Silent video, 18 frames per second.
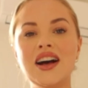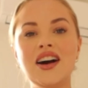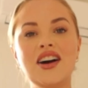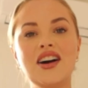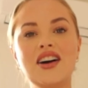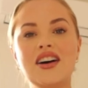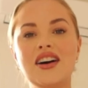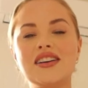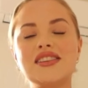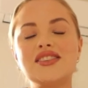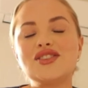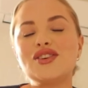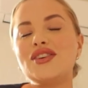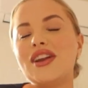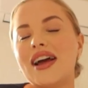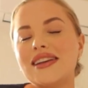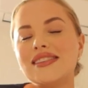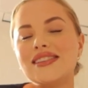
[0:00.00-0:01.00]
Oh,
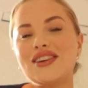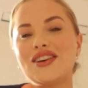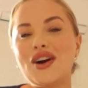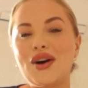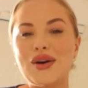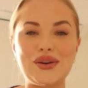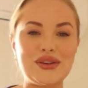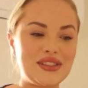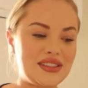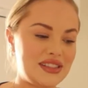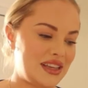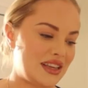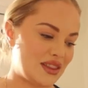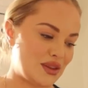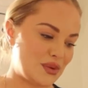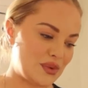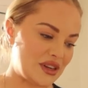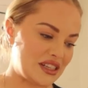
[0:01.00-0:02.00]
so nice and cozy
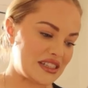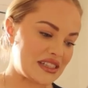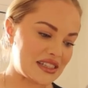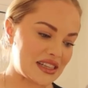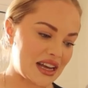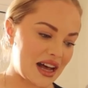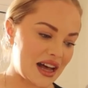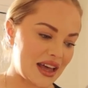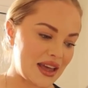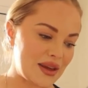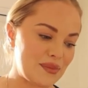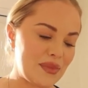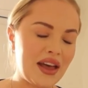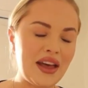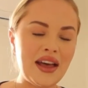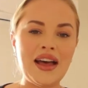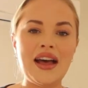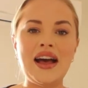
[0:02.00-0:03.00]
in the winter time.
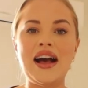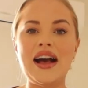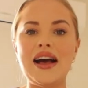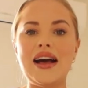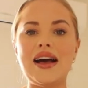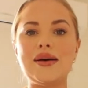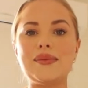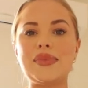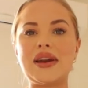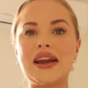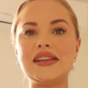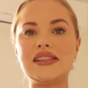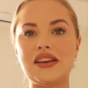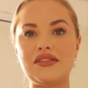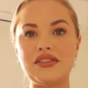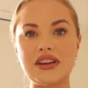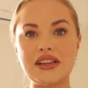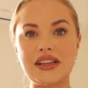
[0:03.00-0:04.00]
But I
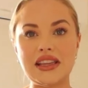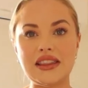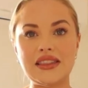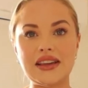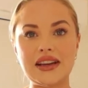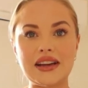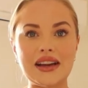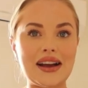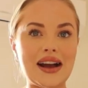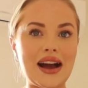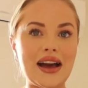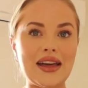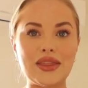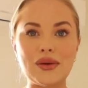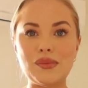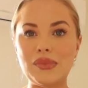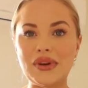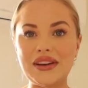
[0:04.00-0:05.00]
definitely think like
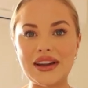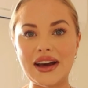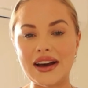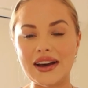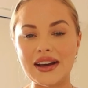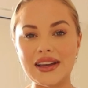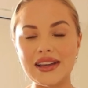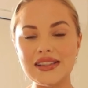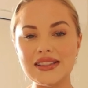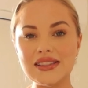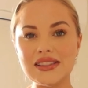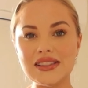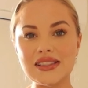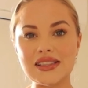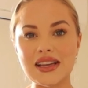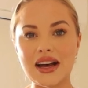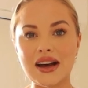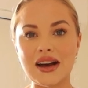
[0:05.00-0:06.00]
either
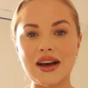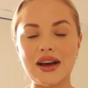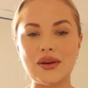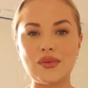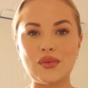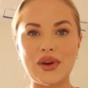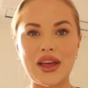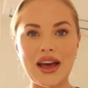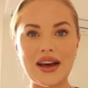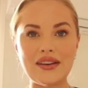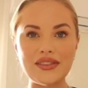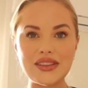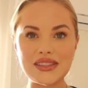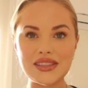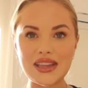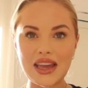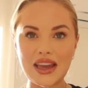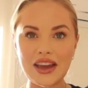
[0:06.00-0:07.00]
blinds. We have
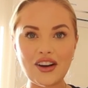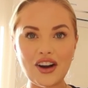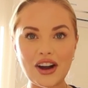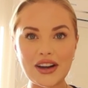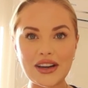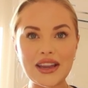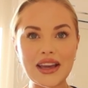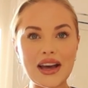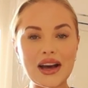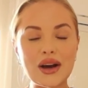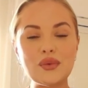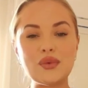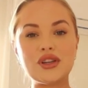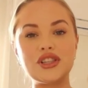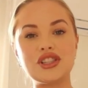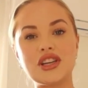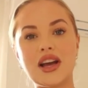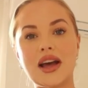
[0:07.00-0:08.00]
this aircon here,
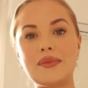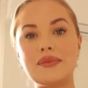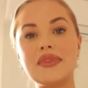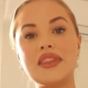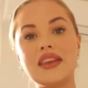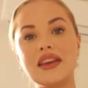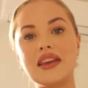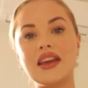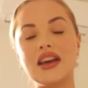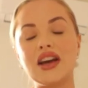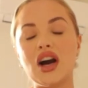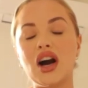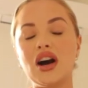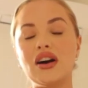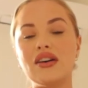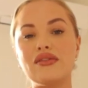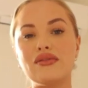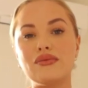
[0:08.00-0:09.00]
which I'm thinking
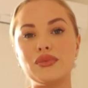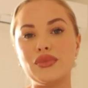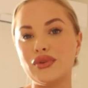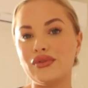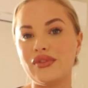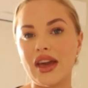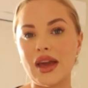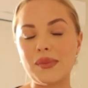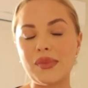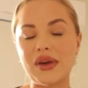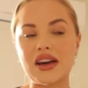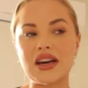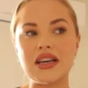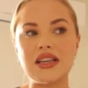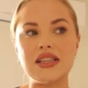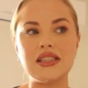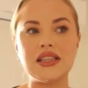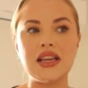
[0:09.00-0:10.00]
of moving
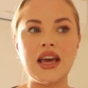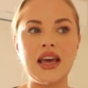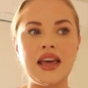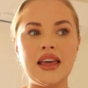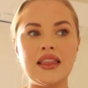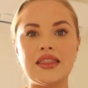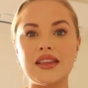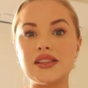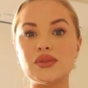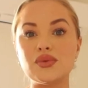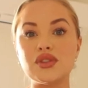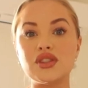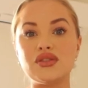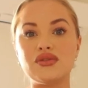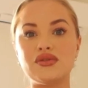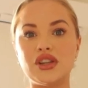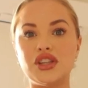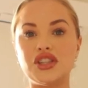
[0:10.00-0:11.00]
because this was
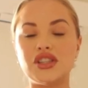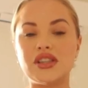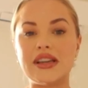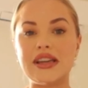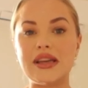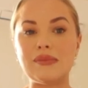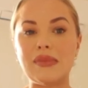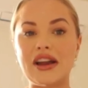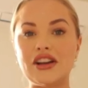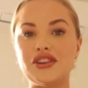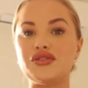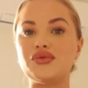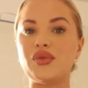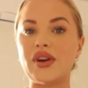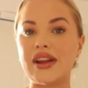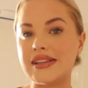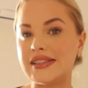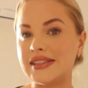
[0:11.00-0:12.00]
originally my
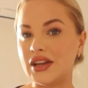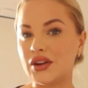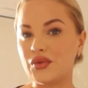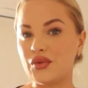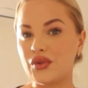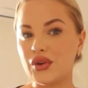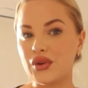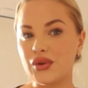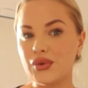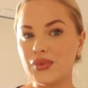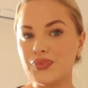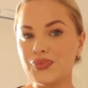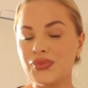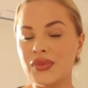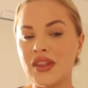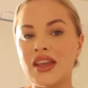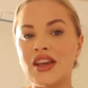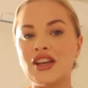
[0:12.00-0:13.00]
dressing room.
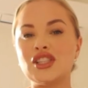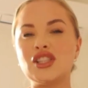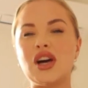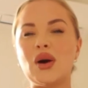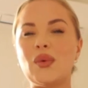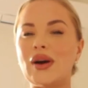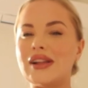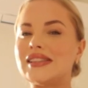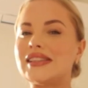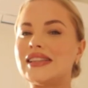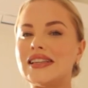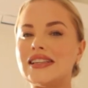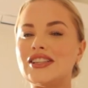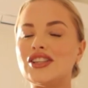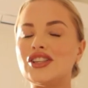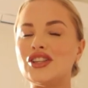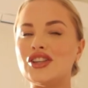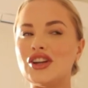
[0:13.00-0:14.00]
So I wanted
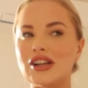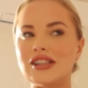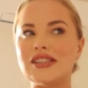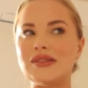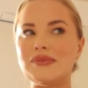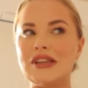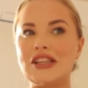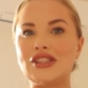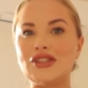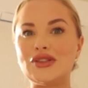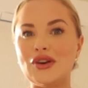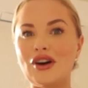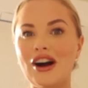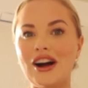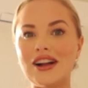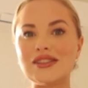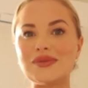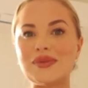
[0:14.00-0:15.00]
it not to be too
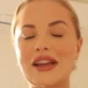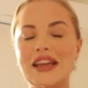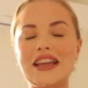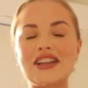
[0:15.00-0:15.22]
hot when I